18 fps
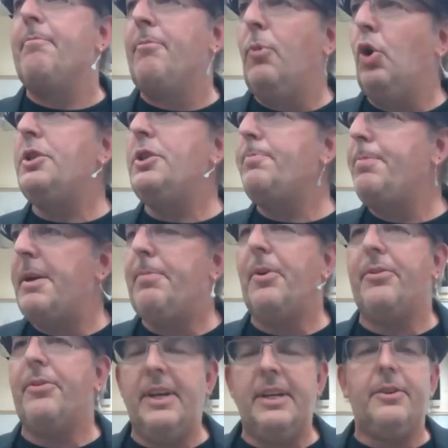Most
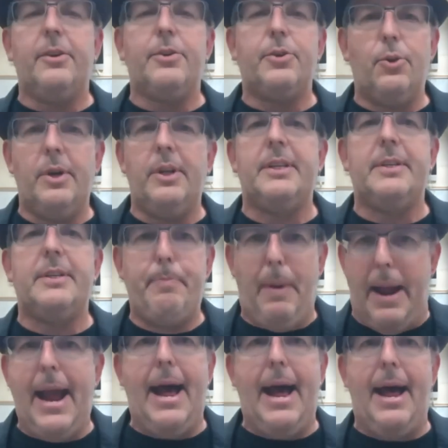people think their soil is
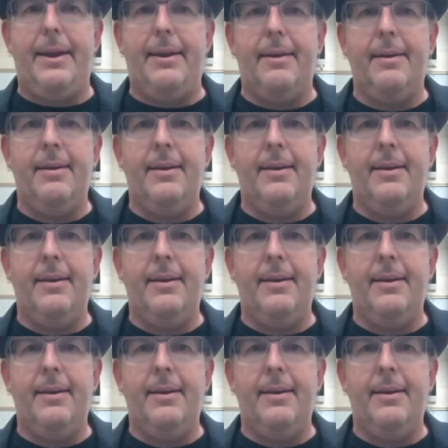bad.